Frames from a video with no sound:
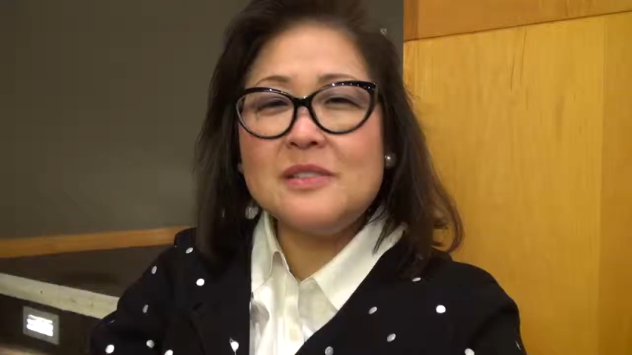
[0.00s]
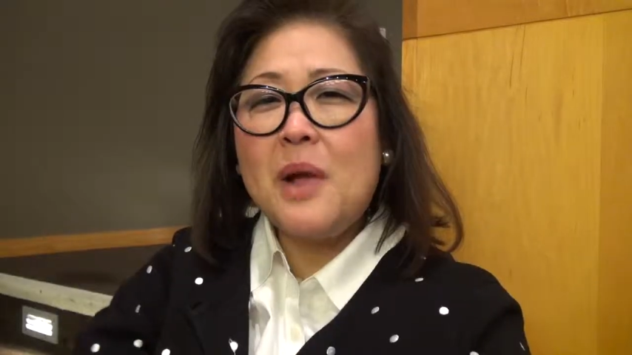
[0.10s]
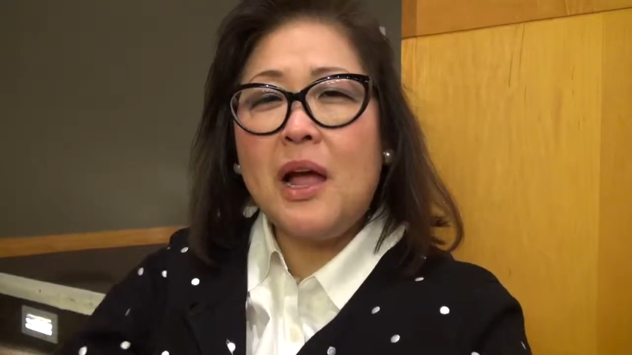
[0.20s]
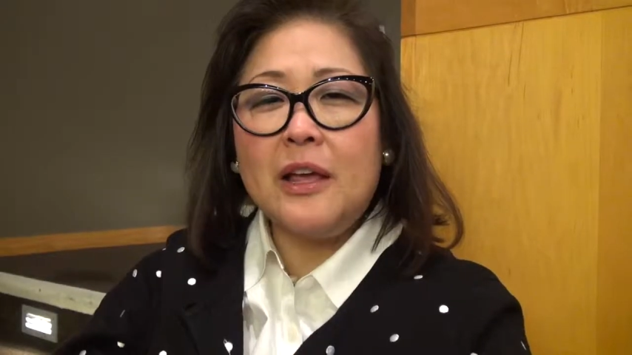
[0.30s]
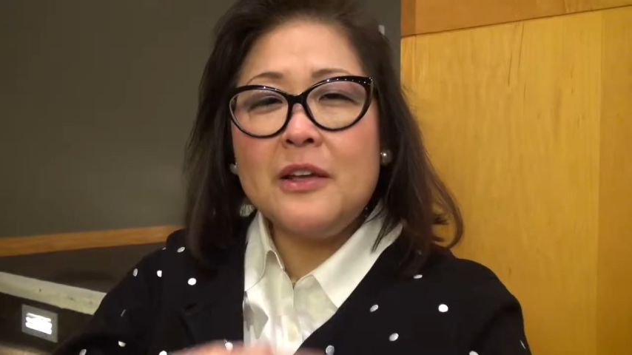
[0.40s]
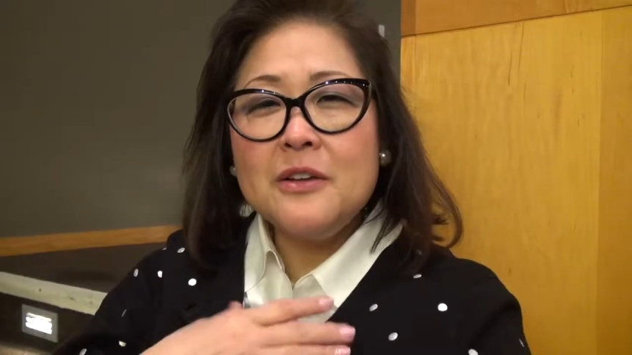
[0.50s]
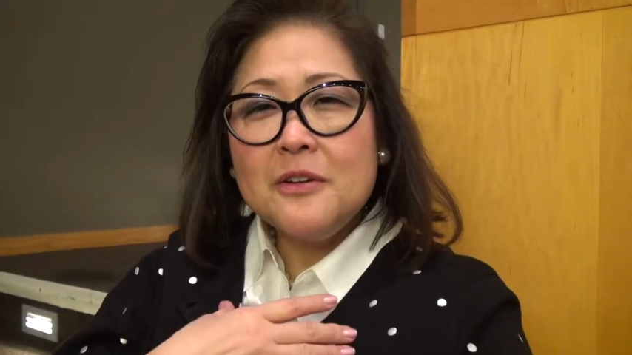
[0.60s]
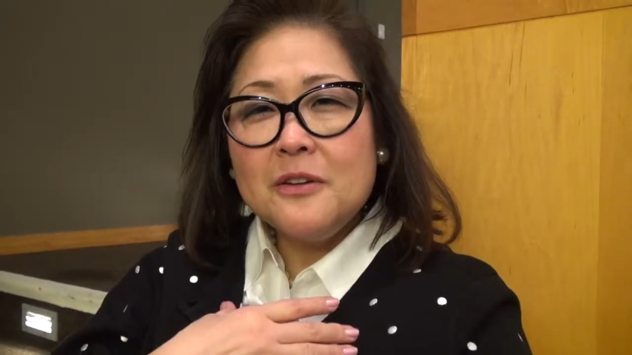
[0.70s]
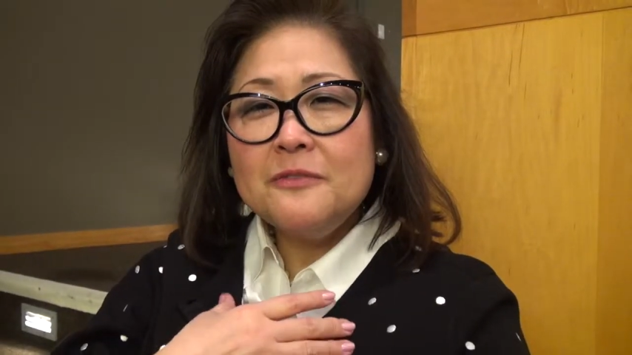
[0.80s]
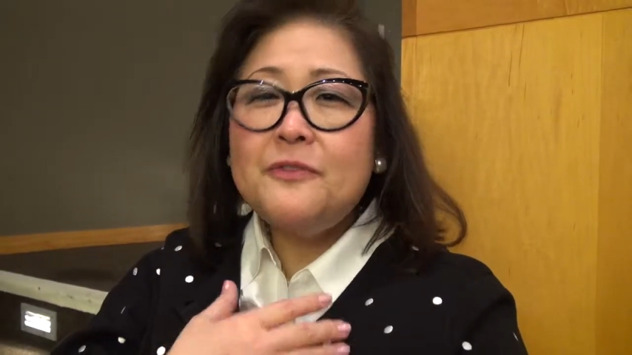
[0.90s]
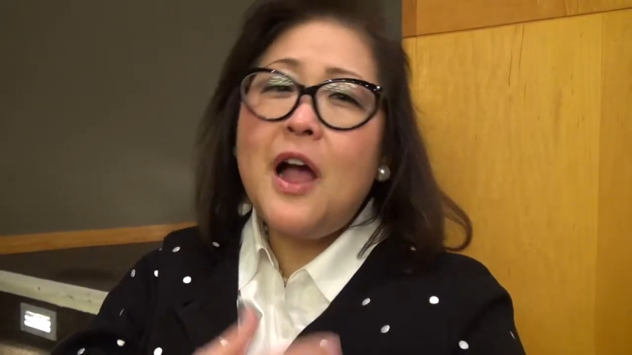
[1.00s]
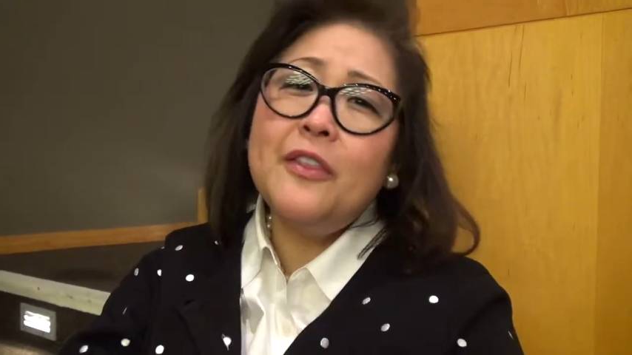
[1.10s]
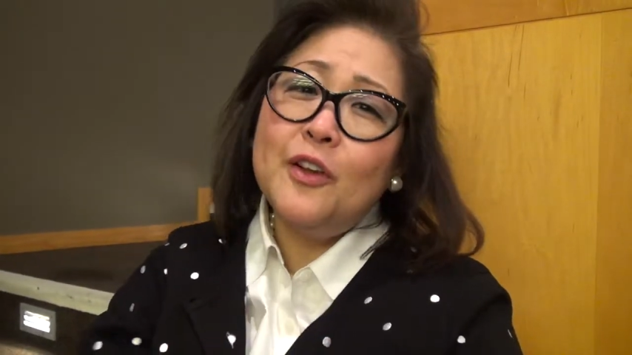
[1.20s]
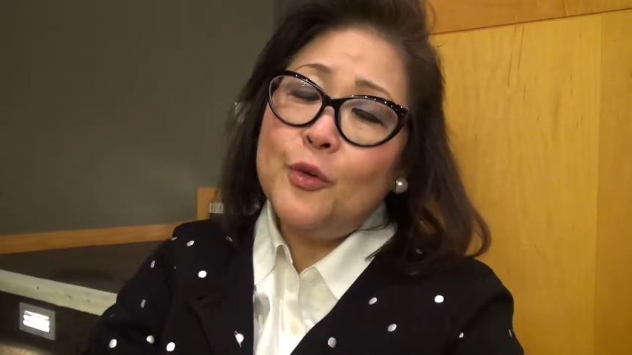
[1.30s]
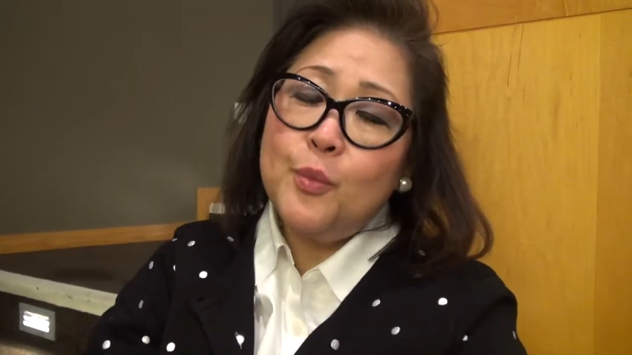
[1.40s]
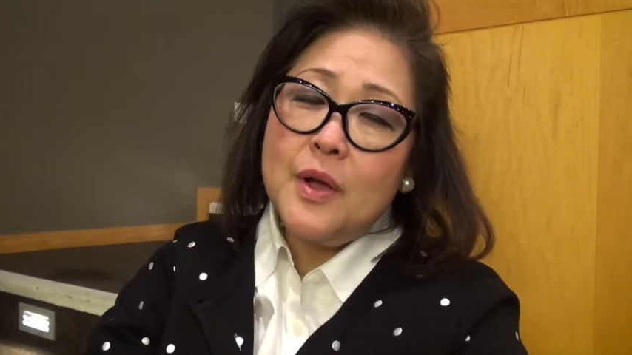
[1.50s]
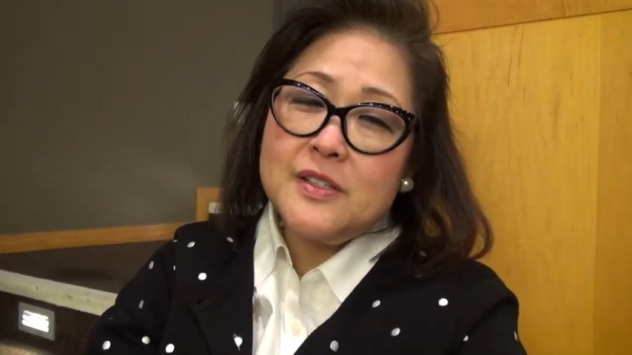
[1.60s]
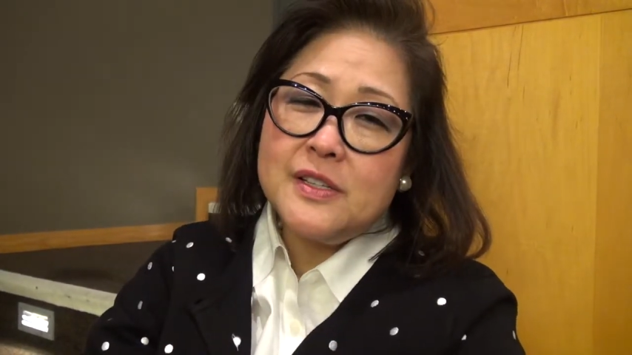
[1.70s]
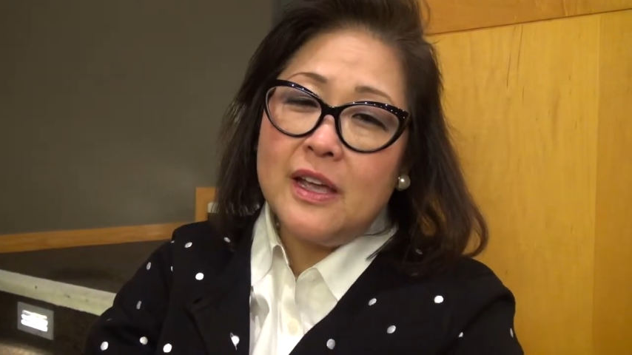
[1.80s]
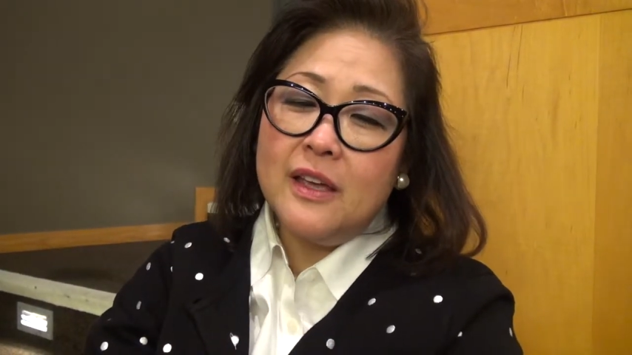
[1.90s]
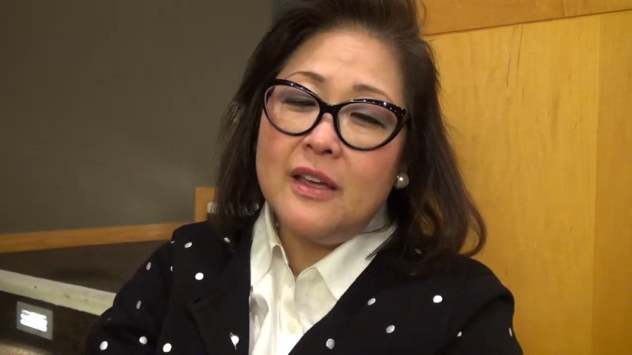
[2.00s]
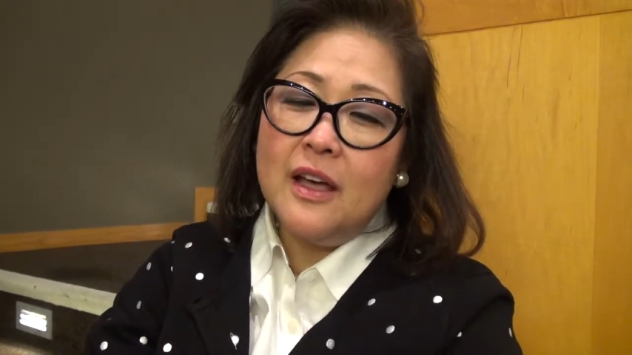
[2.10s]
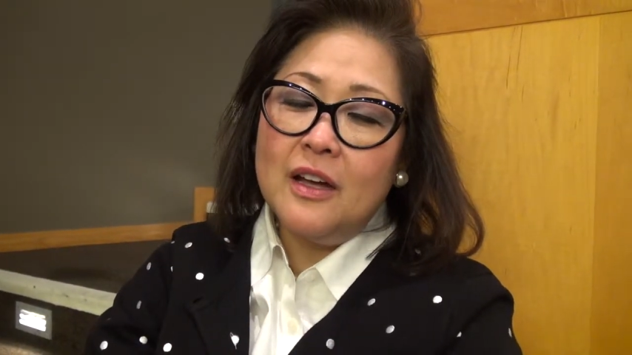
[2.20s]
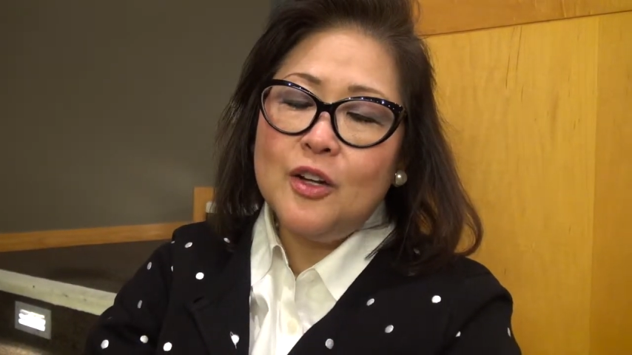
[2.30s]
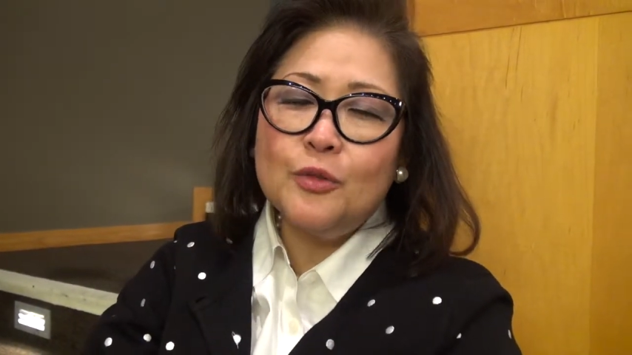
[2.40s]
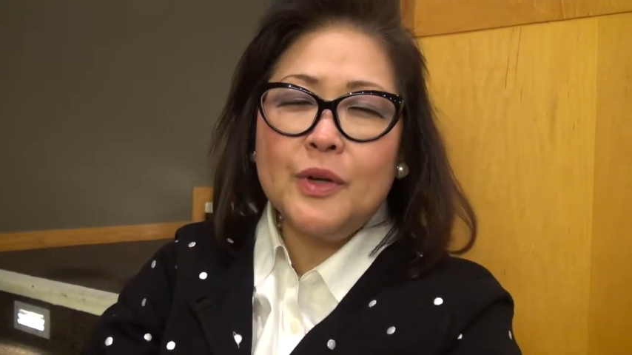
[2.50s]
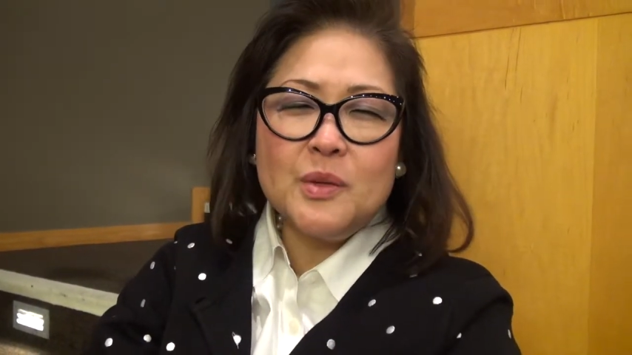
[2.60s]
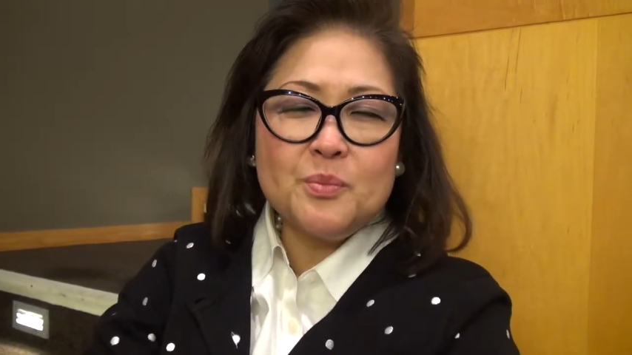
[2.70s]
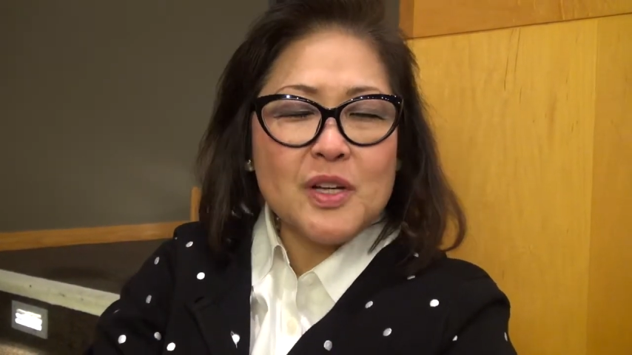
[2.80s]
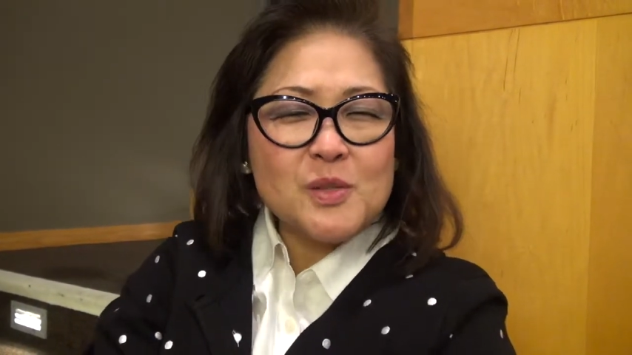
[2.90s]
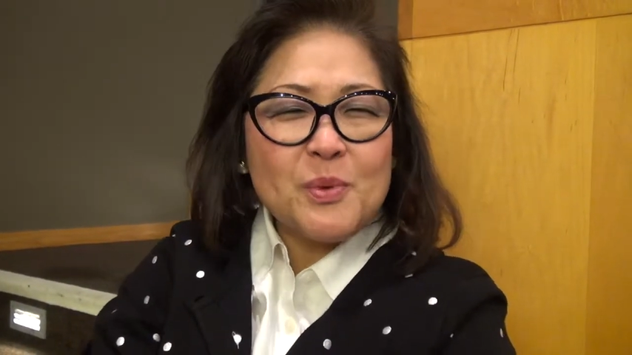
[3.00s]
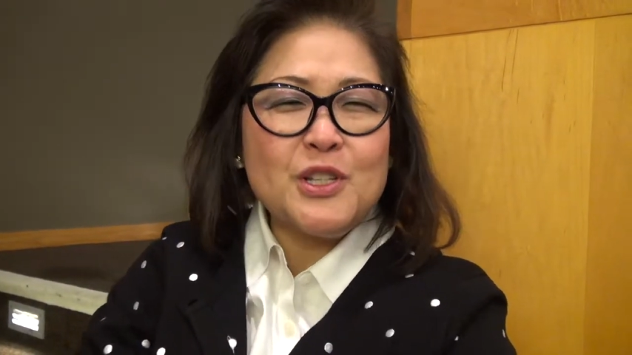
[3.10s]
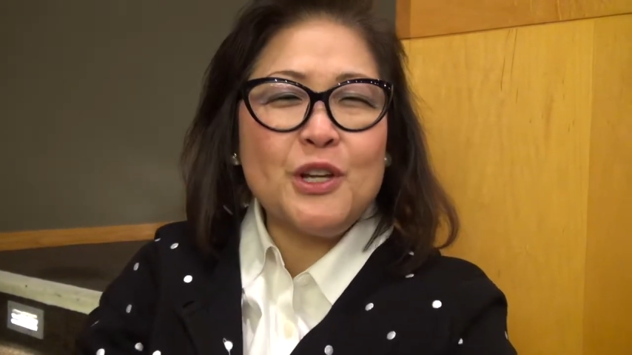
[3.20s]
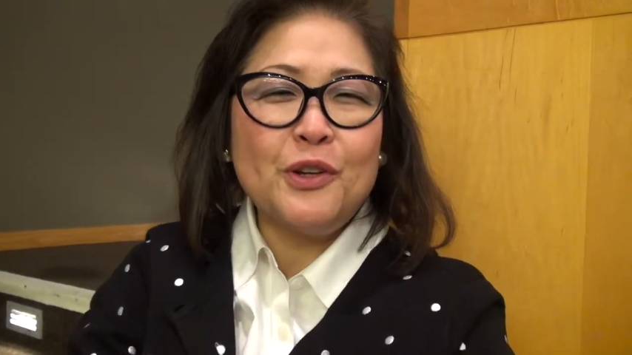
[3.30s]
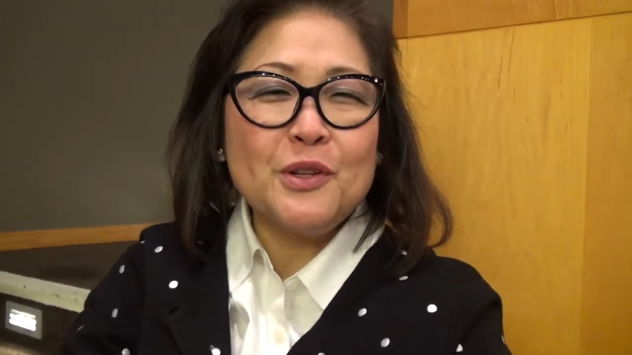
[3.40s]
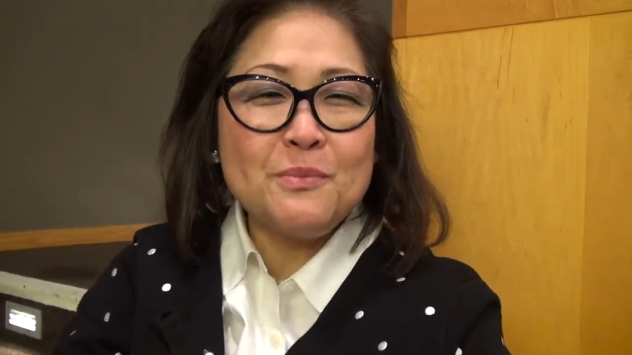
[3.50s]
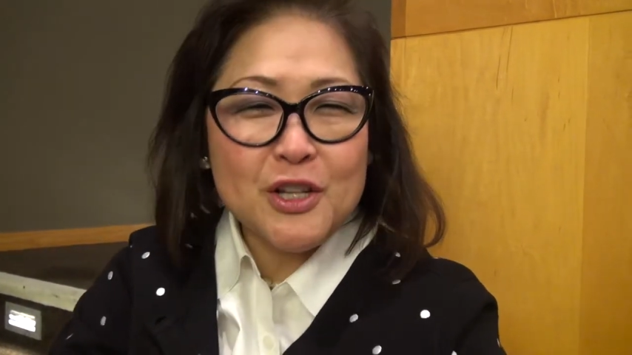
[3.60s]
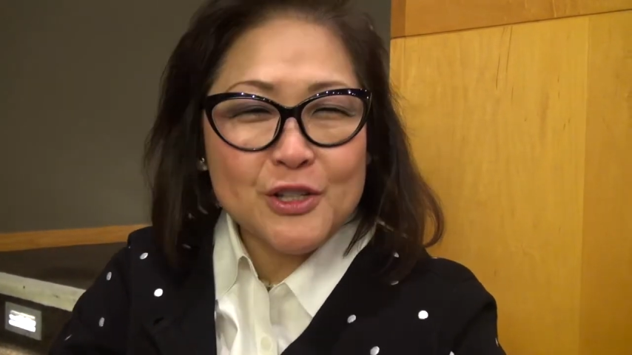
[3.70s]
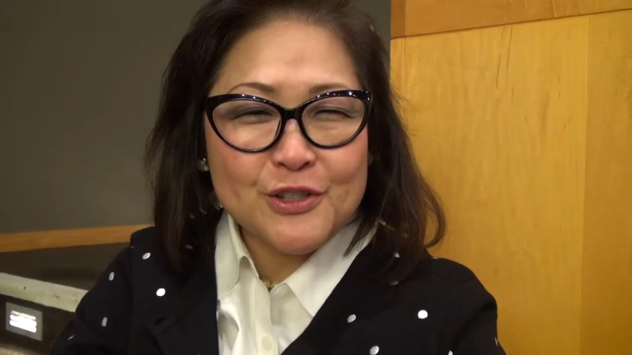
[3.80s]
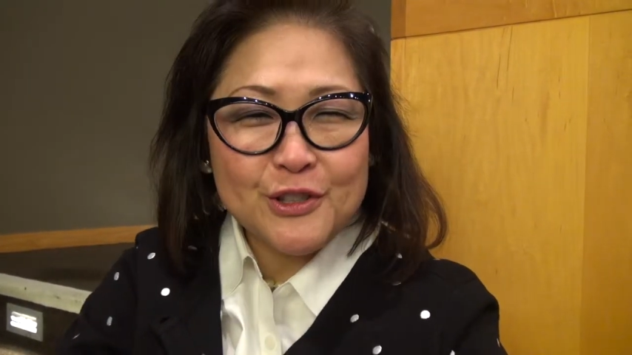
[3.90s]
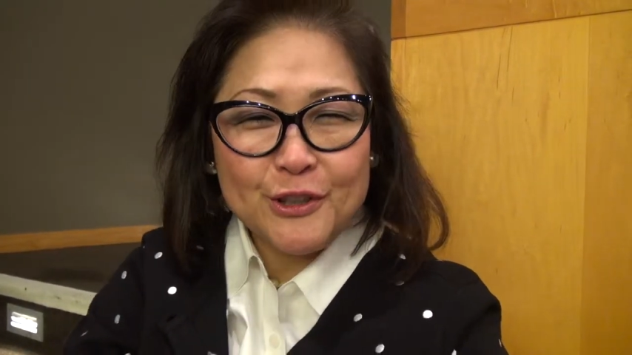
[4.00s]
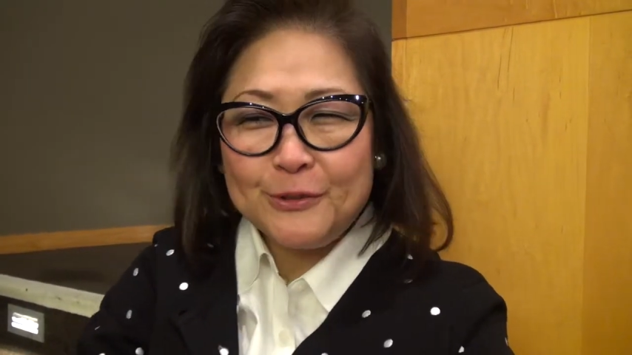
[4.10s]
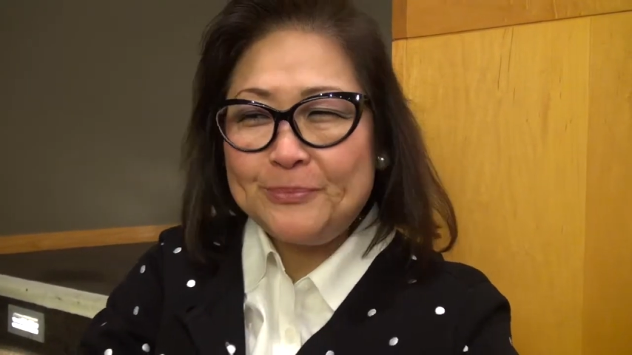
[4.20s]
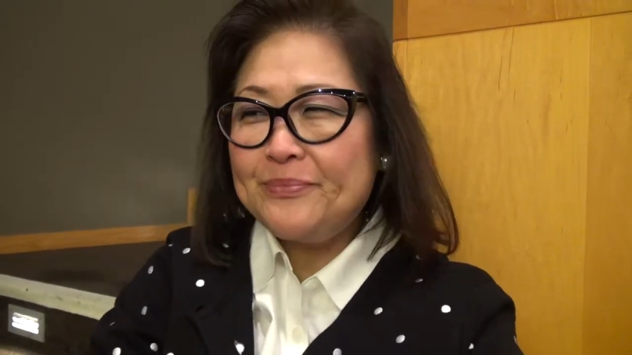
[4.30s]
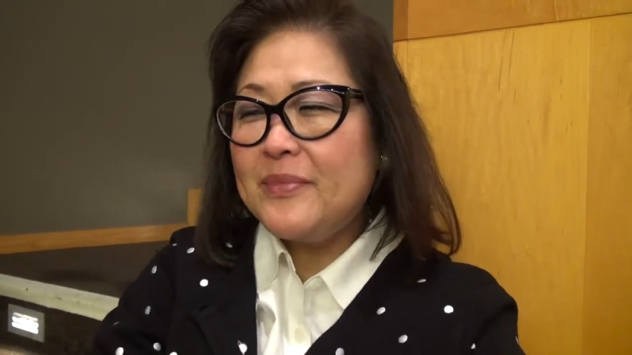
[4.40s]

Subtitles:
My father was a Korean Presbyterian minister.